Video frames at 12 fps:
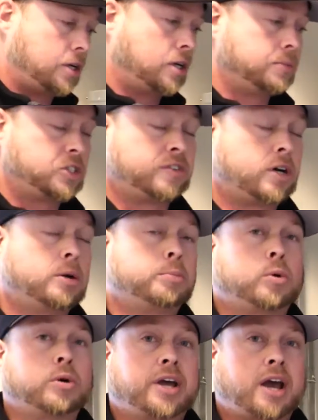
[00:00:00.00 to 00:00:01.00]
It's very
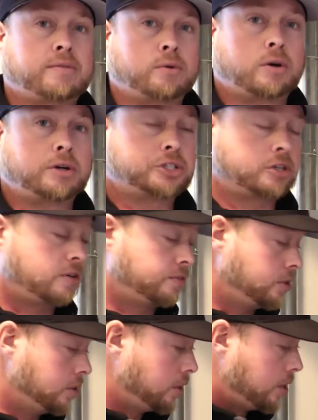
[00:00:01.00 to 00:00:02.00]
important to have a water
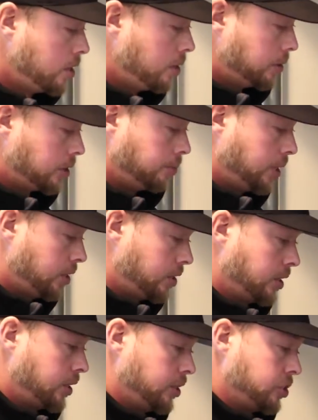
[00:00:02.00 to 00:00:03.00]
softener. The main
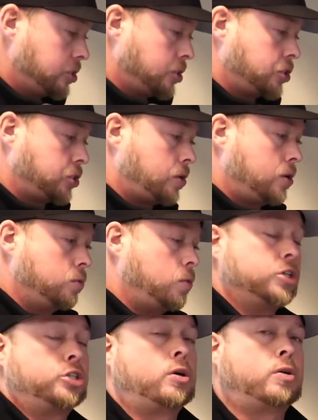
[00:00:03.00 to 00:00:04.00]
thing is a salt and
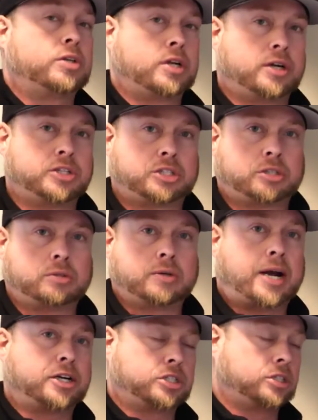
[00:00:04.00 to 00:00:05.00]
what salt does to
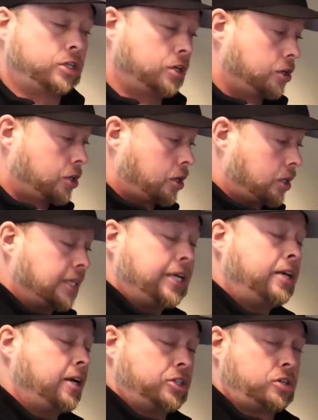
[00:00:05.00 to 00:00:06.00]
actually
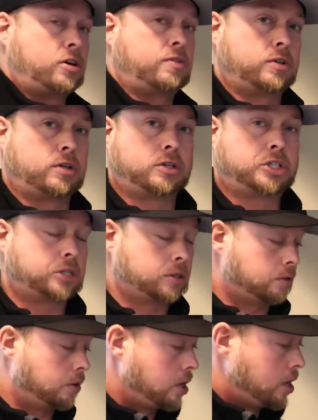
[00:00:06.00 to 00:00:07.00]
clean a softener.
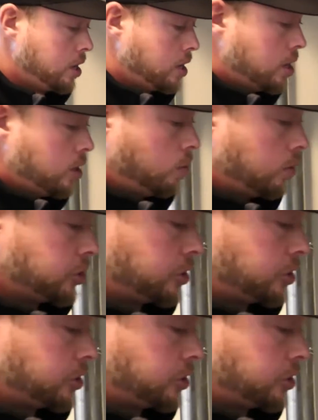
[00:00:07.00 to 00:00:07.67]
So what a